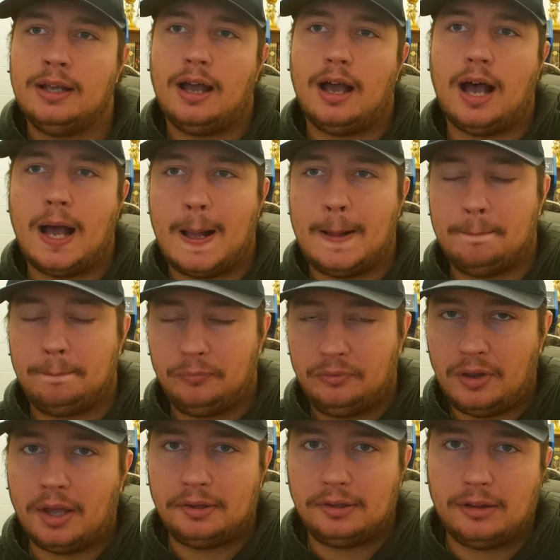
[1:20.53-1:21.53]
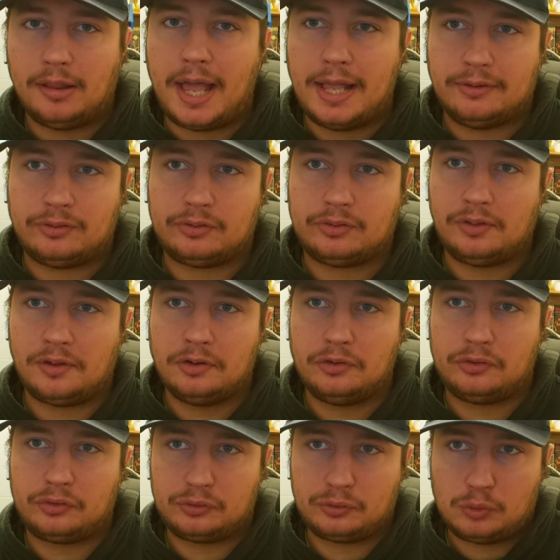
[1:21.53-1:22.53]
Nonetheless,
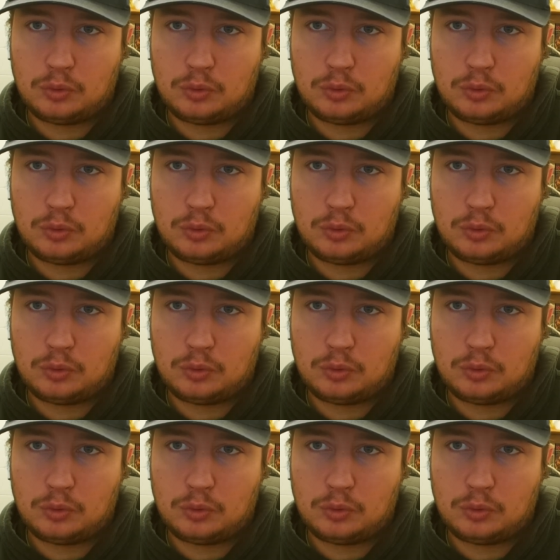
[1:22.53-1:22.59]
there's